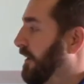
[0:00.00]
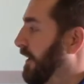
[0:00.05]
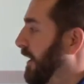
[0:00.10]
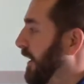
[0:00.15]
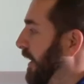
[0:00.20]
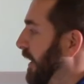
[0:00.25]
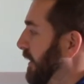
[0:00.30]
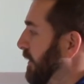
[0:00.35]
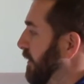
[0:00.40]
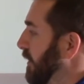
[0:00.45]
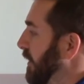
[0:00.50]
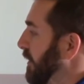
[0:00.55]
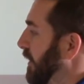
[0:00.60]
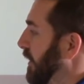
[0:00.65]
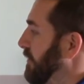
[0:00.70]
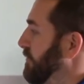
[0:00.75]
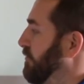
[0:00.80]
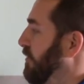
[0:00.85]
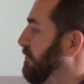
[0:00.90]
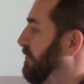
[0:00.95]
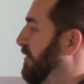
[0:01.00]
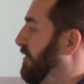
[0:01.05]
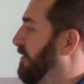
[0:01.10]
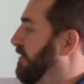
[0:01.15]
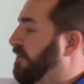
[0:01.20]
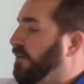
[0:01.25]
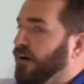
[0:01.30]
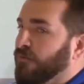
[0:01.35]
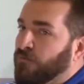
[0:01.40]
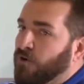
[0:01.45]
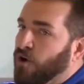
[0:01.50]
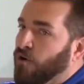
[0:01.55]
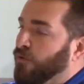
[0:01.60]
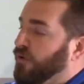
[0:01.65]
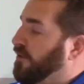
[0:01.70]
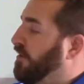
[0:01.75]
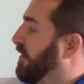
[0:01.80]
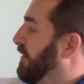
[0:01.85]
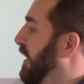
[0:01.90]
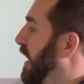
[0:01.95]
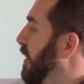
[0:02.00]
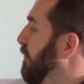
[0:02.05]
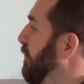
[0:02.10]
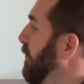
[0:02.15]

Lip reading: and that's what I'm going with on that